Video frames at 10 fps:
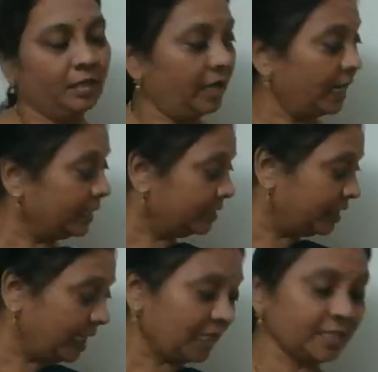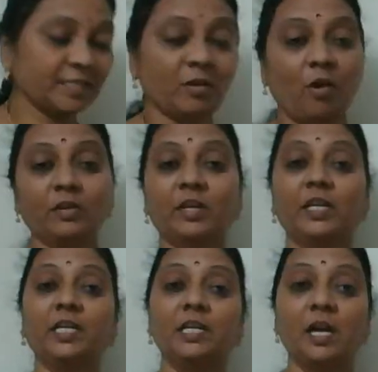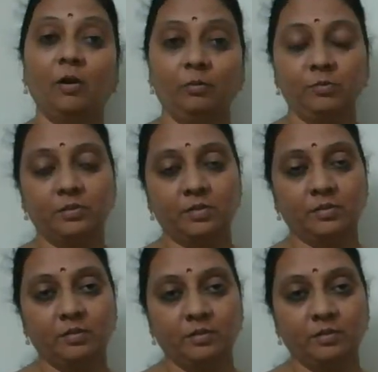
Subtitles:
And these concrete nouns